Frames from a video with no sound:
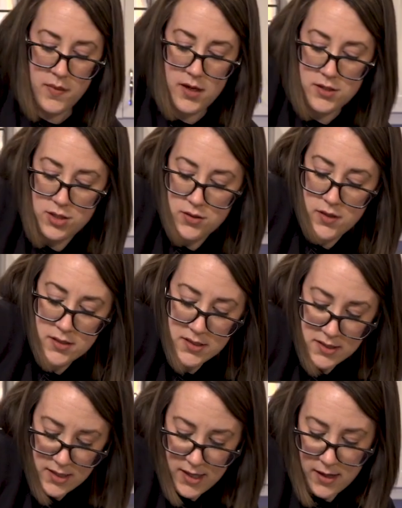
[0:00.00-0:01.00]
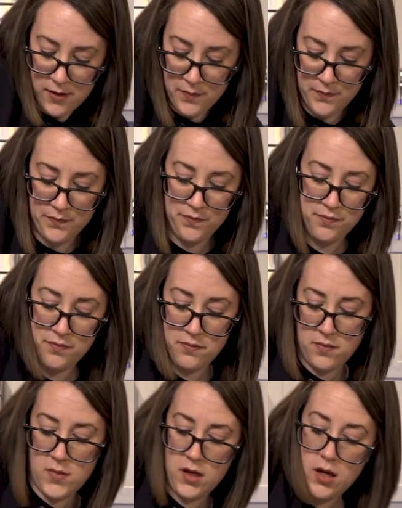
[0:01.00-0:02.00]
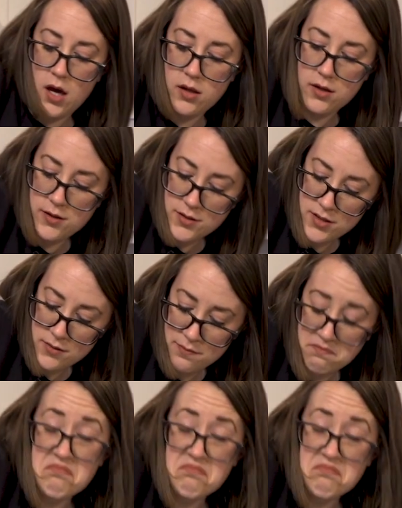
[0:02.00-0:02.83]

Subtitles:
As you can see, the colors